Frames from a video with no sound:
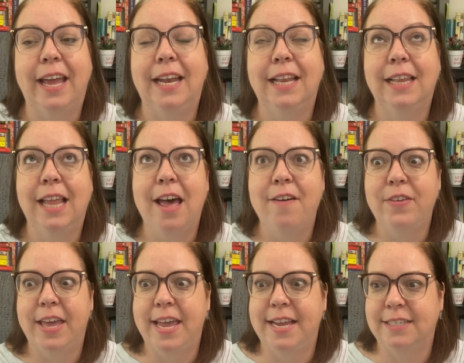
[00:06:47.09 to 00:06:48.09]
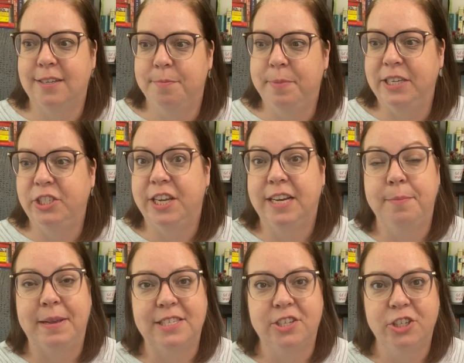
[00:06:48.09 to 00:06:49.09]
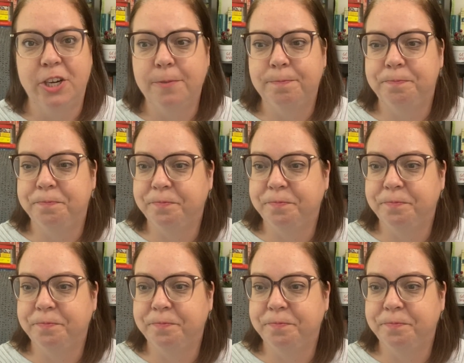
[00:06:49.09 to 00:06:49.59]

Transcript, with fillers: and love it by Shannon Messenger.